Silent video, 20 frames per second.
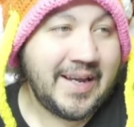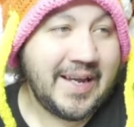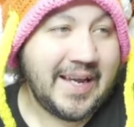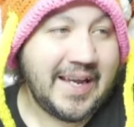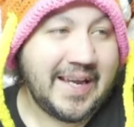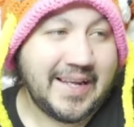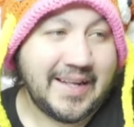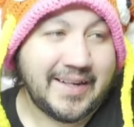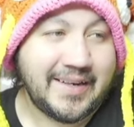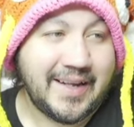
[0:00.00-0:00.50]

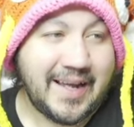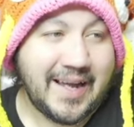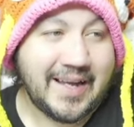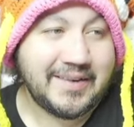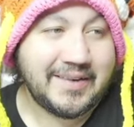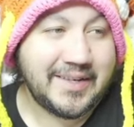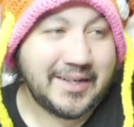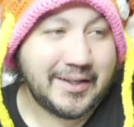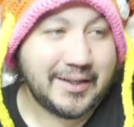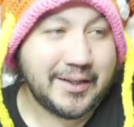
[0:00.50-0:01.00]
And I
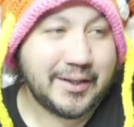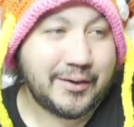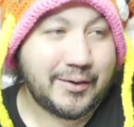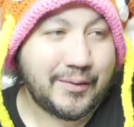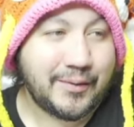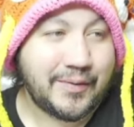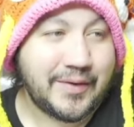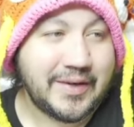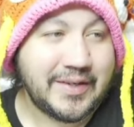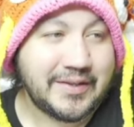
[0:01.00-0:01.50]
did look
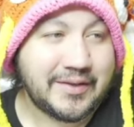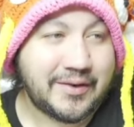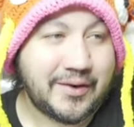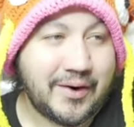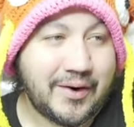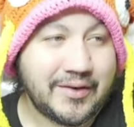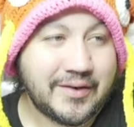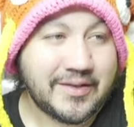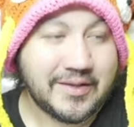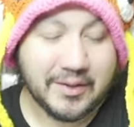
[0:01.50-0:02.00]
over these
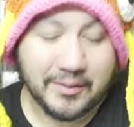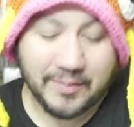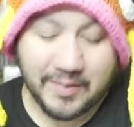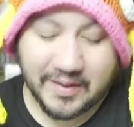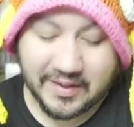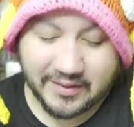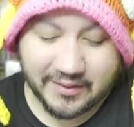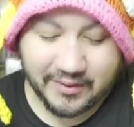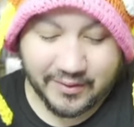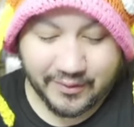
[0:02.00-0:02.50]
cards a little
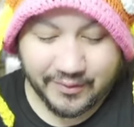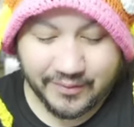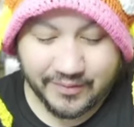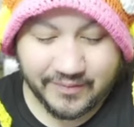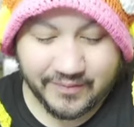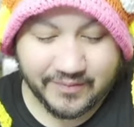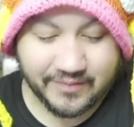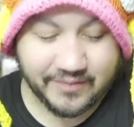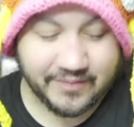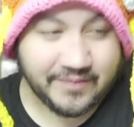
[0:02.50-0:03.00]
bit, so
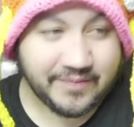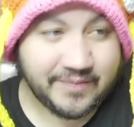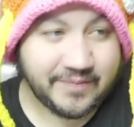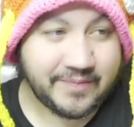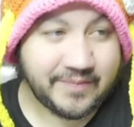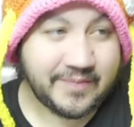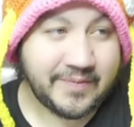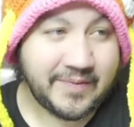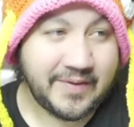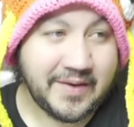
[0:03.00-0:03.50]

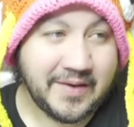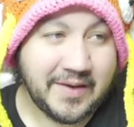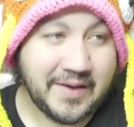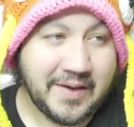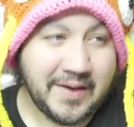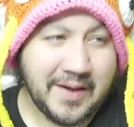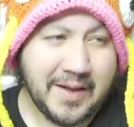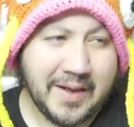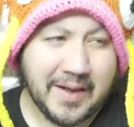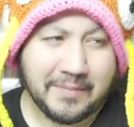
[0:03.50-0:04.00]

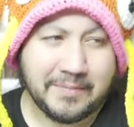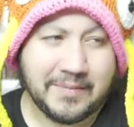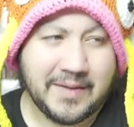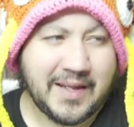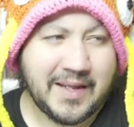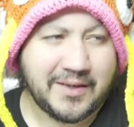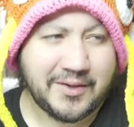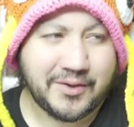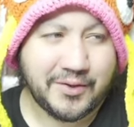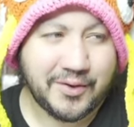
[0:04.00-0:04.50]
I'm
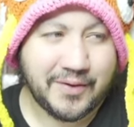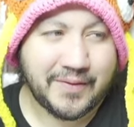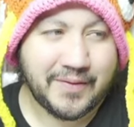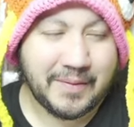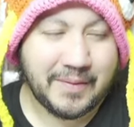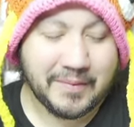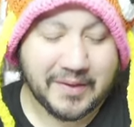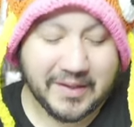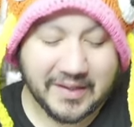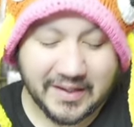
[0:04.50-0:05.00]
not sure if
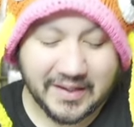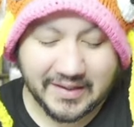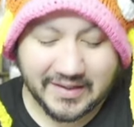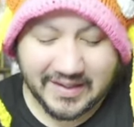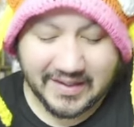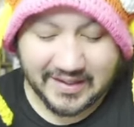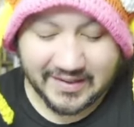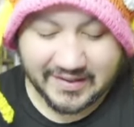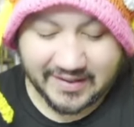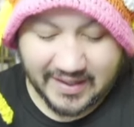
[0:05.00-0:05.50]
I'm gonna get
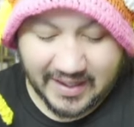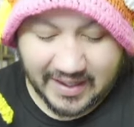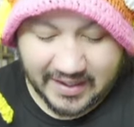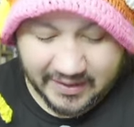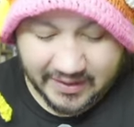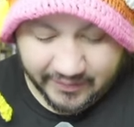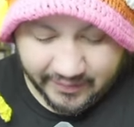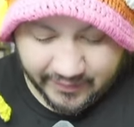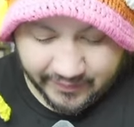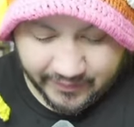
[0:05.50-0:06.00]
10s in any
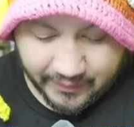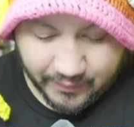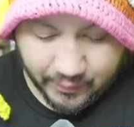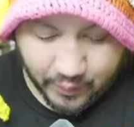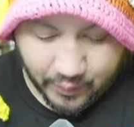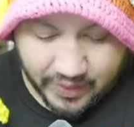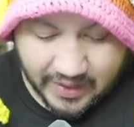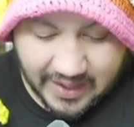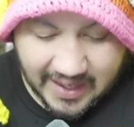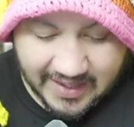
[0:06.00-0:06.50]
of them from
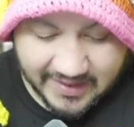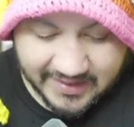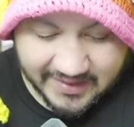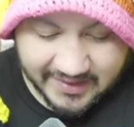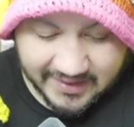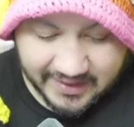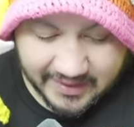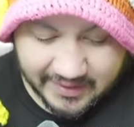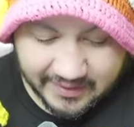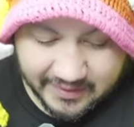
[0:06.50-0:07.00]
what I've
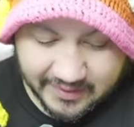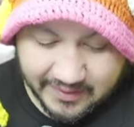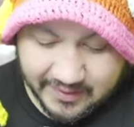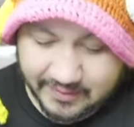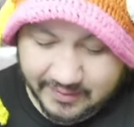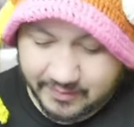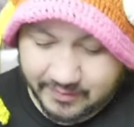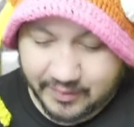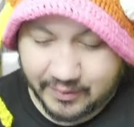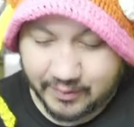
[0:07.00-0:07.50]
seen,
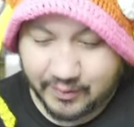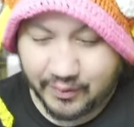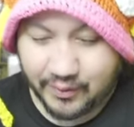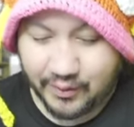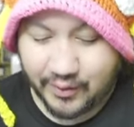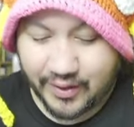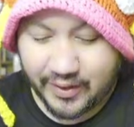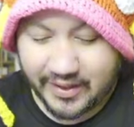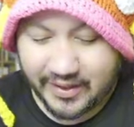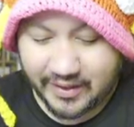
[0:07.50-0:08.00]
but we'll
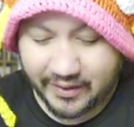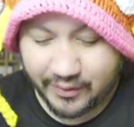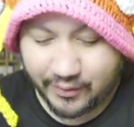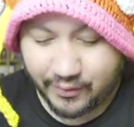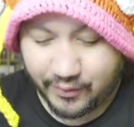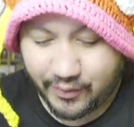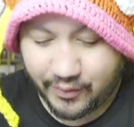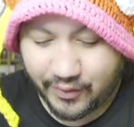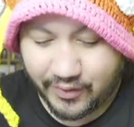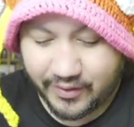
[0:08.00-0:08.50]
go ahead and
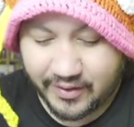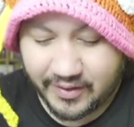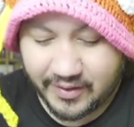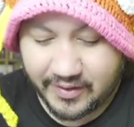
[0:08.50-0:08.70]
go on.